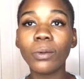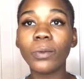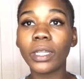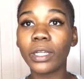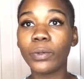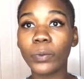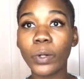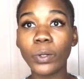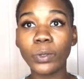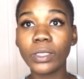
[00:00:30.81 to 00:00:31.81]
when it
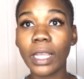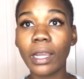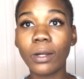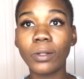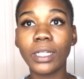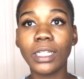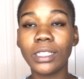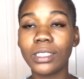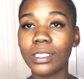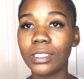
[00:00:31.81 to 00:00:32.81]
grows out, and
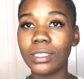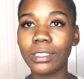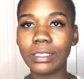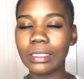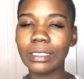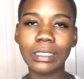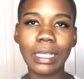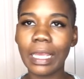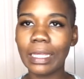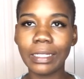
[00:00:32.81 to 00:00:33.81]
it just,
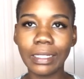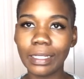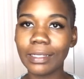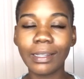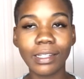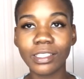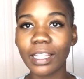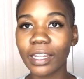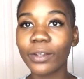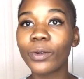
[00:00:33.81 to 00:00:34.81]
I just
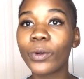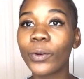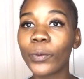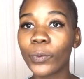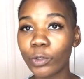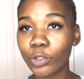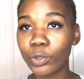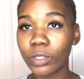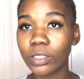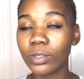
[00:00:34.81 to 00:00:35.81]
like it real short.